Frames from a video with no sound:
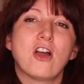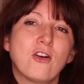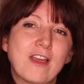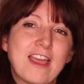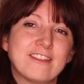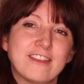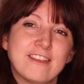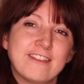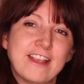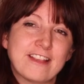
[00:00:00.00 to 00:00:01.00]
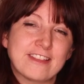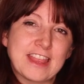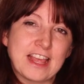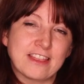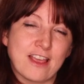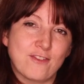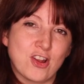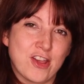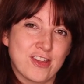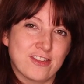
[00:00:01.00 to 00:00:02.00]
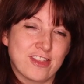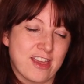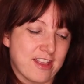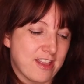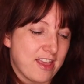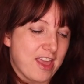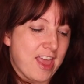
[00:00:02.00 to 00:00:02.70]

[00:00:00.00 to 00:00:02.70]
Okay, so the sixth thing that I've learned then